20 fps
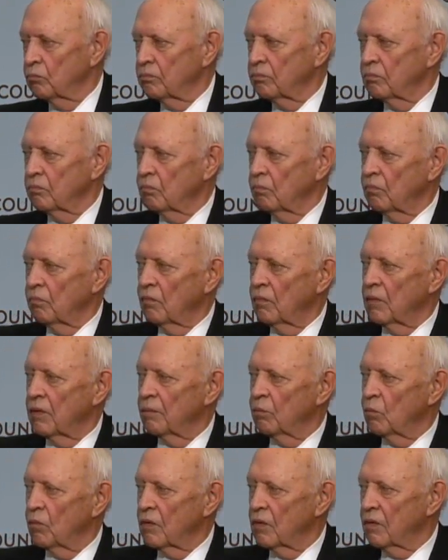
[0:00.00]
only
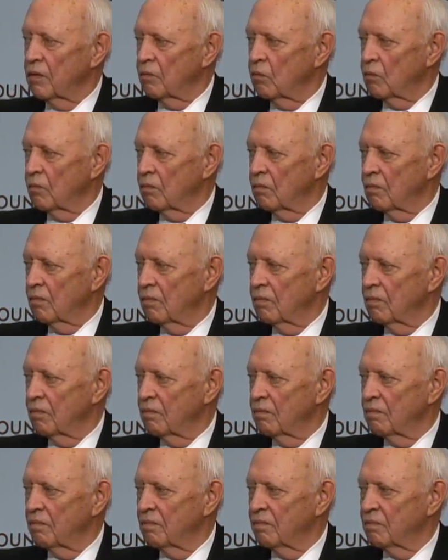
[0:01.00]
president who fired
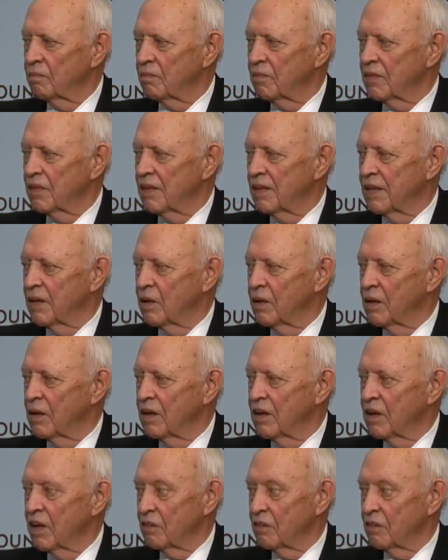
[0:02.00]
a, uh,